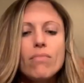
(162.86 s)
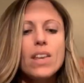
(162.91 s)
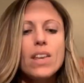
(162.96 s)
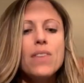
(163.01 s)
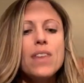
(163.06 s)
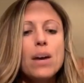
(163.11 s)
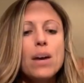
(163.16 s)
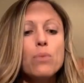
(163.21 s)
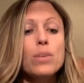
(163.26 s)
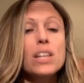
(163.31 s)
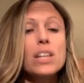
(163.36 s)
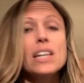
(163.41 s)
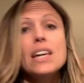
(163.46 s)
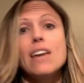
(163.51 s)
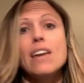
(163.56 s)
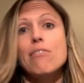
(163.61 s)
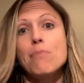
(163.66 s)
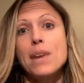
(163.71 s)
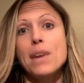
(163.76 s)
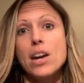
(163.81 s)
that really
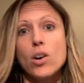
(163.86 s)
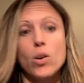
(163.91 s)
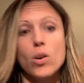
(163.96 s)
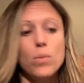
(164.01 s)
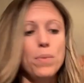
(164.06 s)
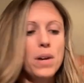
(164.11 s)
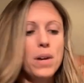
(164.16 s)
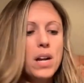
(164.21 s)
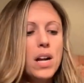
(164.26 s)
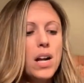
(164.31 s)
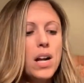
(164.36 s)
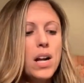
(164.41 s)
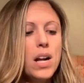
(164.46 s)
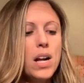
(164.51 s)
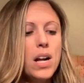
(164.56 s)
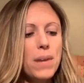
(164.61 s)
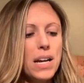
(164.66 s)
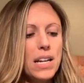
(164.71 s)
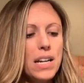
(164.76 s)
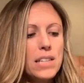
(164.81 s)
gave me hope,
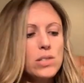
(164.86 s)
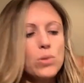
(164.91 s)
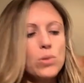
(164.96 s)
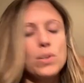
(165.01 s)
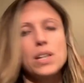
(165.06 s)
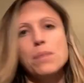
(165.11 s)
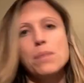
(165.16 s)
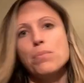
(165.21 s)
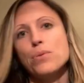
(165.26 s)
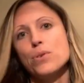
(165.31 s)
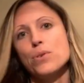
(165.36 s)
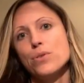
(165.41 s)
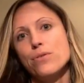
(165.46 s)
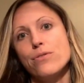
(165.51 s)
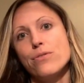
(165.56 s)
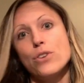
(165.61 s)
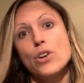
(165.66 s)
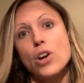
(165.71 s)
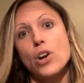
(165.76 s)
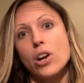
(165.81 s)
but it's only approved
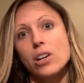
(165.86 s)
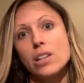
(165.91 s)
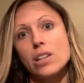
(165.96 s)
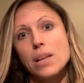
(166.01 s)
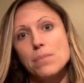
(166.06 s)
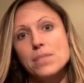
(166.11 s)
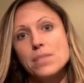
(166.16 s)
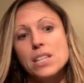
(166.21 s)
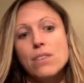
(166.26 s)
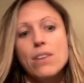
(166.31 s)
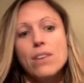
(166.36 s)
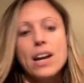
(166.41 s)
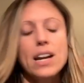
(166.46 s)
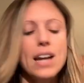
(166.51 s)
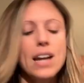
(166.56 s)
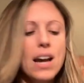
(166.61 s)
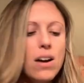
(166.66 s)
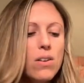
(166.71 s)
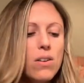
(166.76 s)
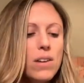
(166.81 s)
for narcolepsy right
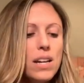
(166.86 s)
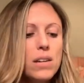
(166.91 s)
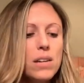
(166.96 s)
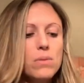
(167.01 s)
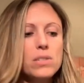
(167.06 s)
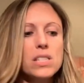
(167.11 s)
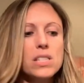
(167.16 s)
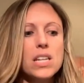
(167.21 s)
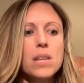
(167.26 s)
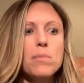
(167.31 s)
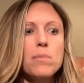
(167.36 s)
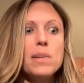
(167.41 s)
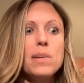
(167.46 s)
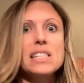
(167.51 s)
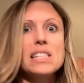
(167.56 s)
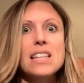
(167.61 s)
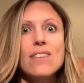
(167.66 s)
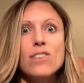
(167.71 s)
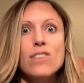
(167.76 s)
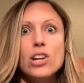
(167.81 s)
now, and it was going to be
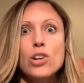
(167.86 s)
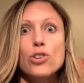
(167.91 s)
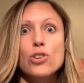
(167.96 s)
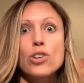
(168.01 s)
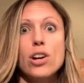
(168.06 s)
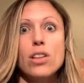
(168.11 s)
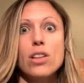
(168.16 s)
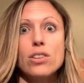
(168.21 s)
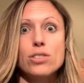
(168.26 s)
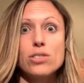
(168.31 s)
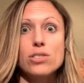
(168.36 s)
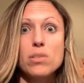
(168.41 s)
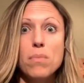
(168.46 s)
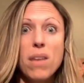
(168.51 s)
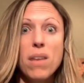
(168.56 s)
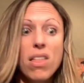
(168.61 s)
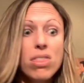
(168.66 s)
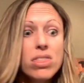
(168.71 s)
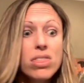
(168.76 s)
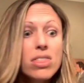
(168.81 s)
$700 a
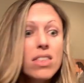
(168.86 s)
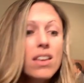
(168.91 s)
month.